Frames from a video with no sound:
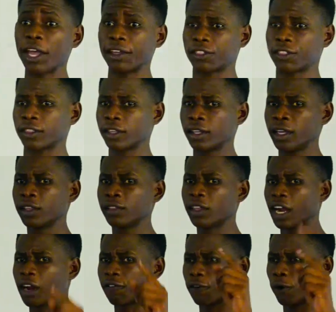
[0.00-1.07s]
Earth.
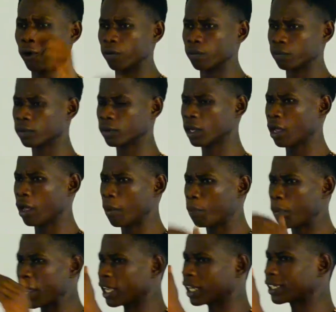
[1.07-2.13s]
Therefore,
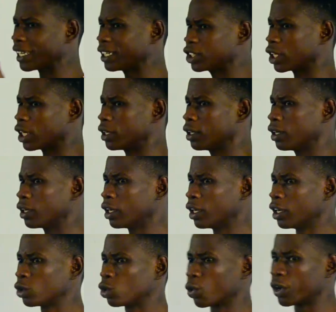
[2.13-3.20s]
pay attention
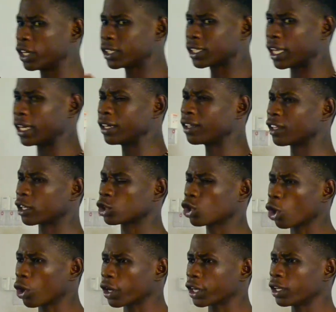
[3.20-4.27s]
to research the
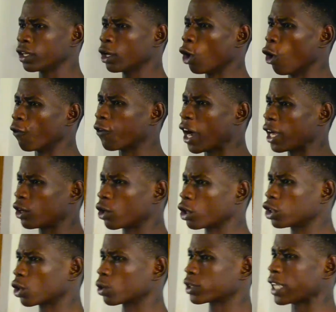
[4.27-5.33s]
story of
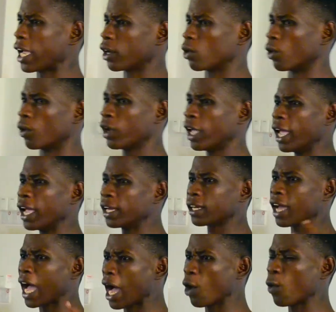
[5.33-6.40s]
hydrological cycle and
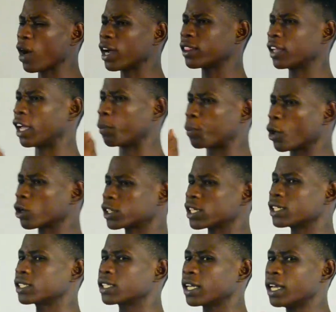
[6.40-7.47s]
how are the
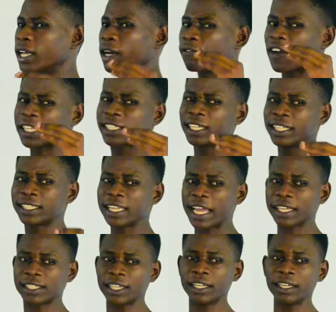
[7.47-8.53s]
process
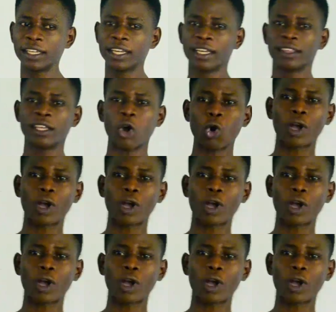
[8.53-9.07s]
facilitating the